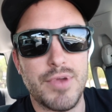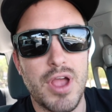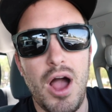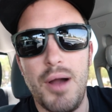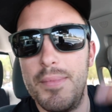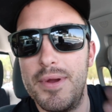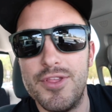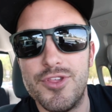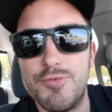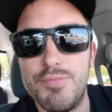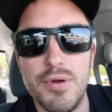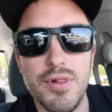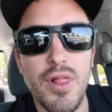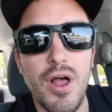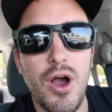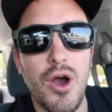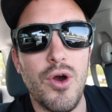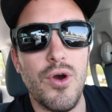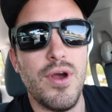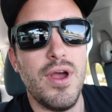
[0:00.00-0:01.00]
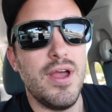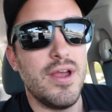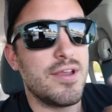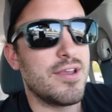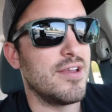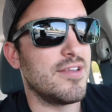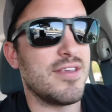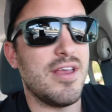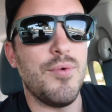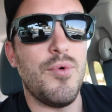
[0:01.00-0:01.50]
comments below,
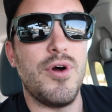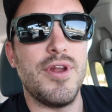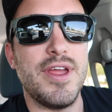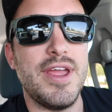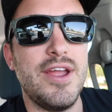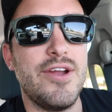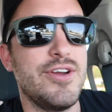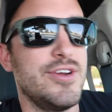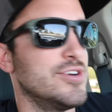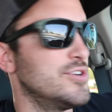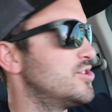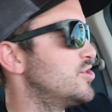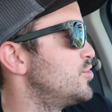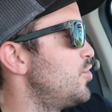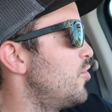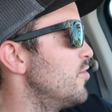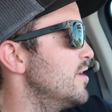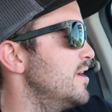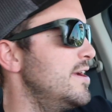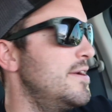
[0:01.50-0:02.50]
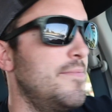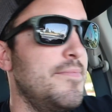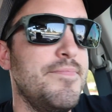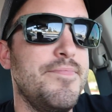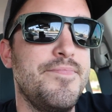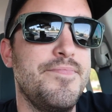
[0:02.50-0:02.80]
because I want to hear your story.